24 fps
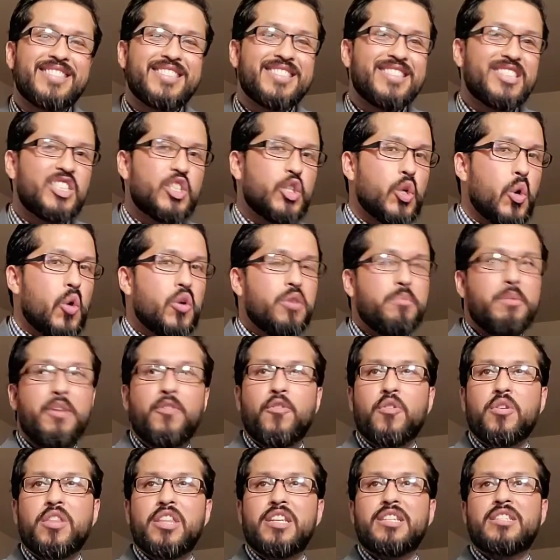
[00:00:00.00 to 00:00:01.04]
join me
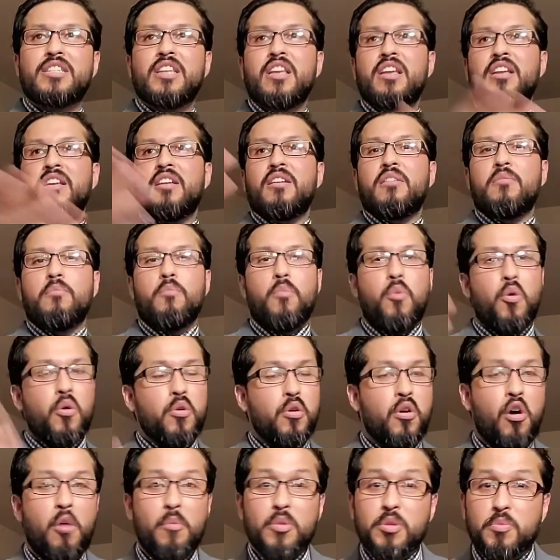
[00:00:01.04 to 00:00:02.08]
for this
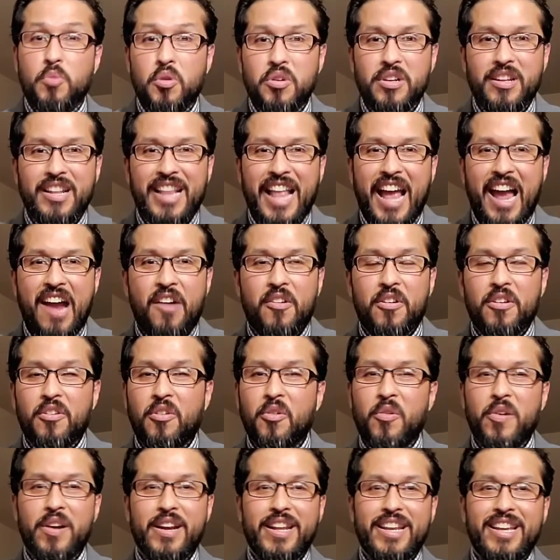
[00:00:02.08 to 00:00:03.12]
almost more than an hour
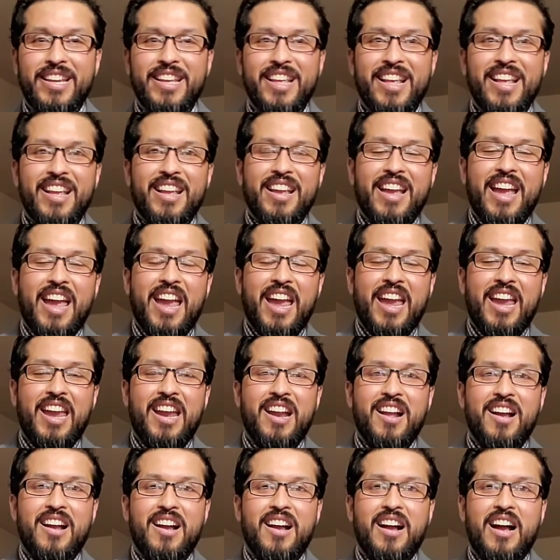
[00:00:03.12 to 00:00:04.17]
already, and
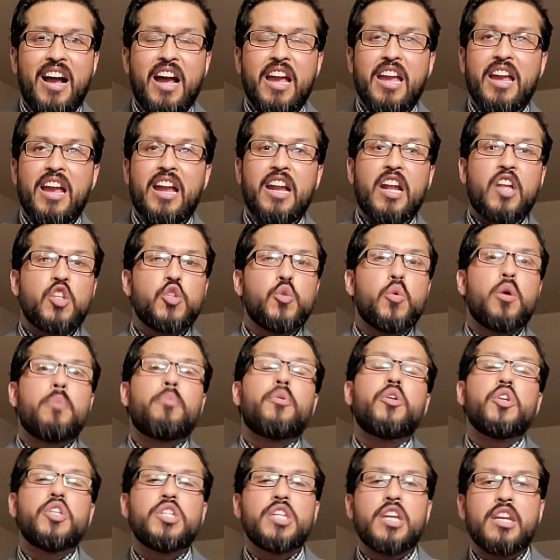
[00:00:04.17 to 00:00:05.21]
I do
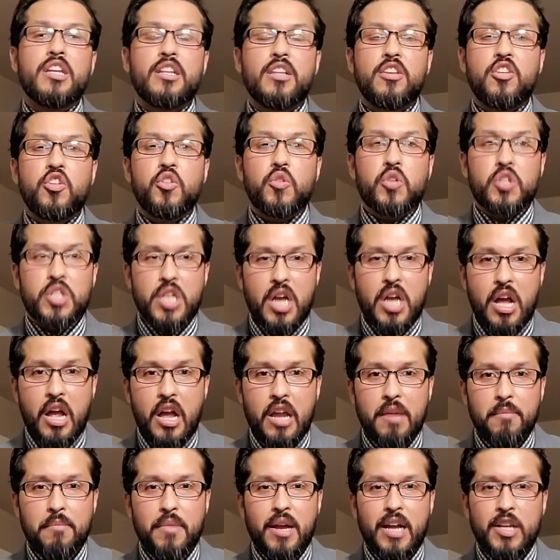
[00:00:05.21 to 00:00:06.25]
appreciate your
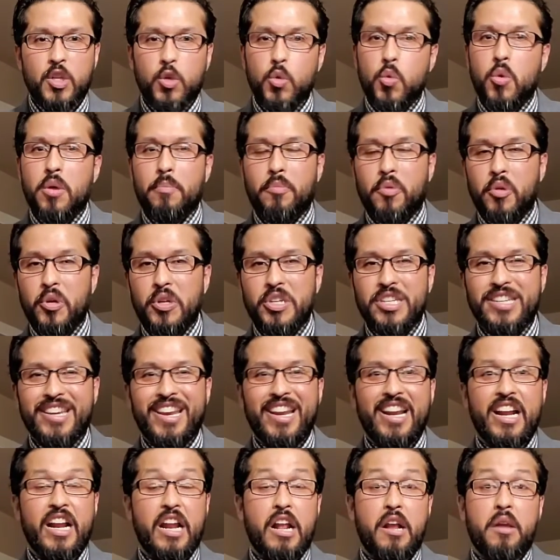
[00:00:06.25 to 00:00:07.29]
time. I do appreciate
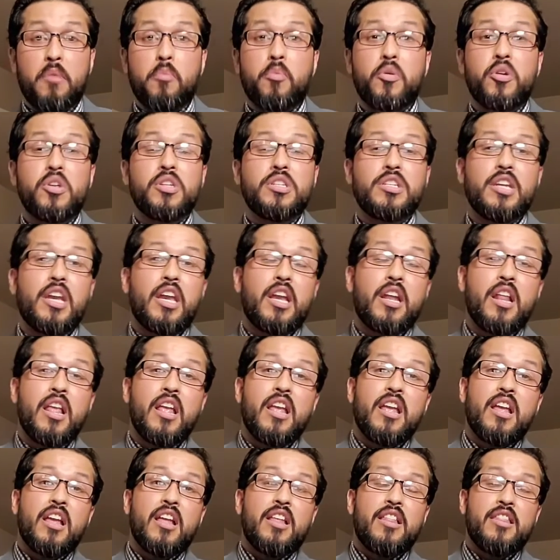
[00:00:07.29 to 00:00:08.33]
it. I appreciate
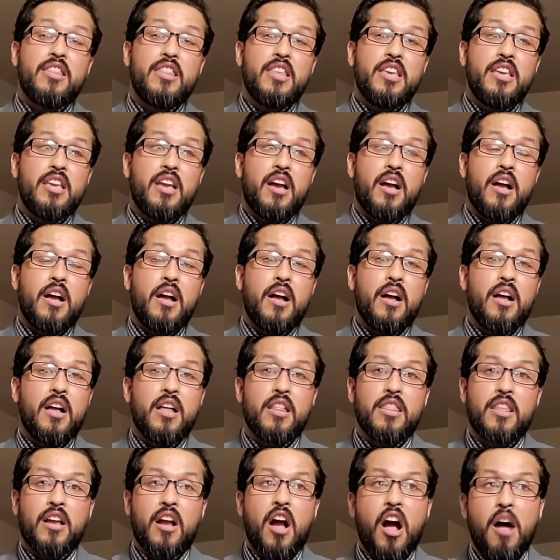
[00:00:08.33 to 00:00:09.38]

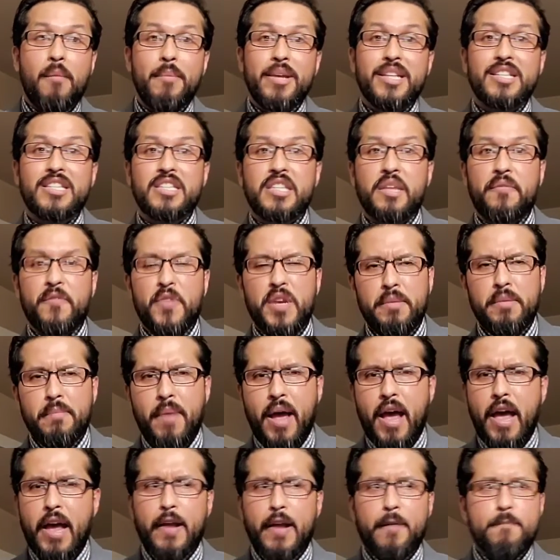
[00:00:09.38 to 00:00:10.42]
the comments, the
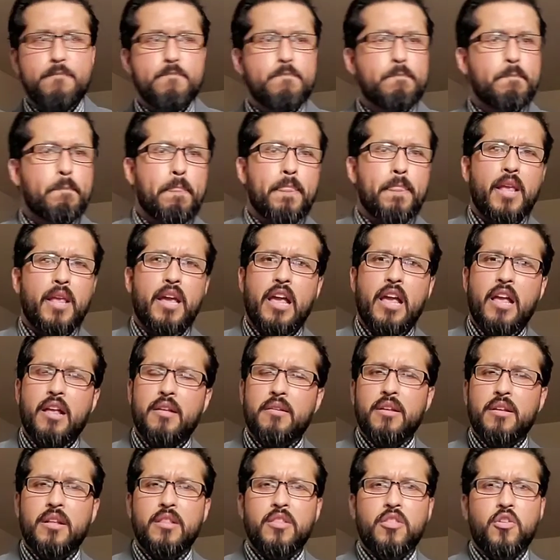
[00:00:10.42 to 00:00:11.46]
feedback.
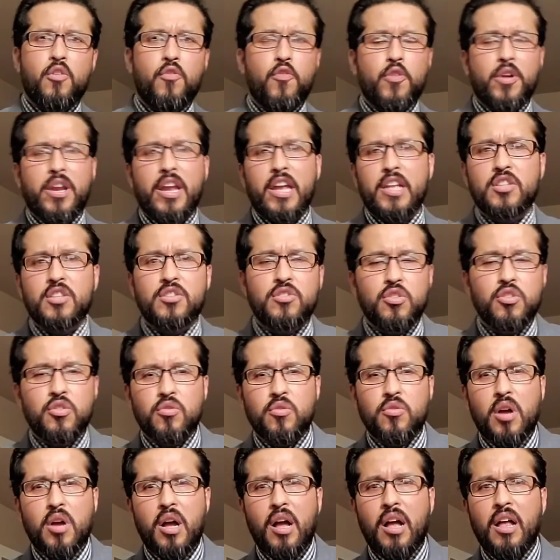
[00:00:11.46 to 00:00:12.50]
Don't forget
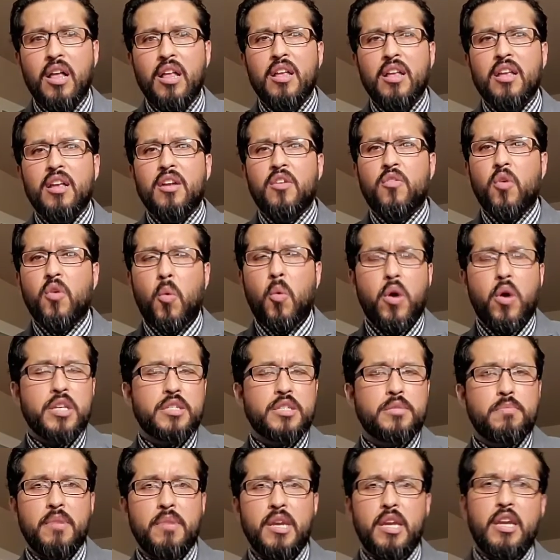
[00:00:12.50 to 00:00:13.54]
to
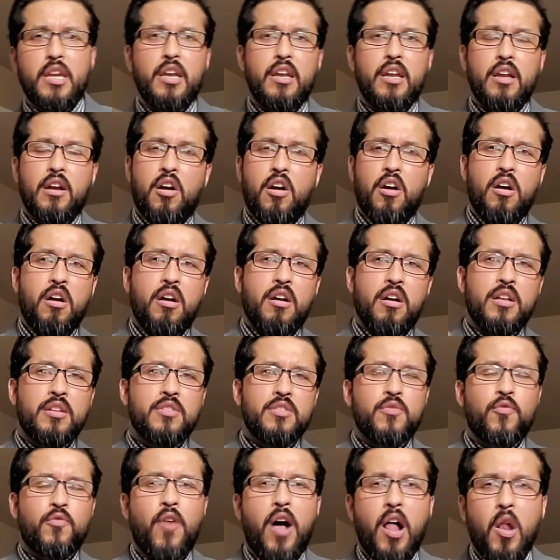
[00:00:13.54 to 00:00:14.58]
request me
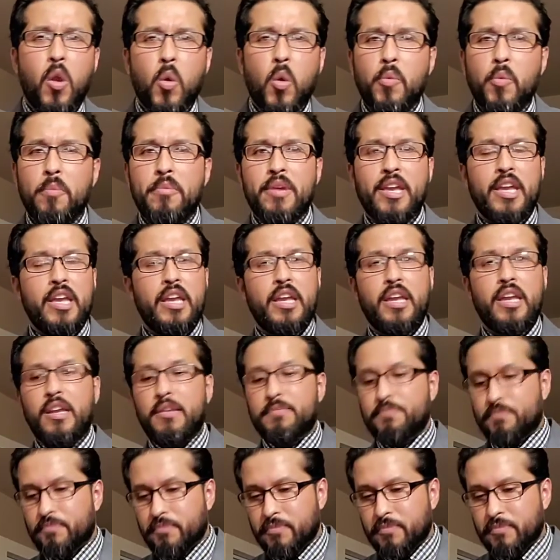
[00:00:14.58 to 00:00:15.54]
follow me,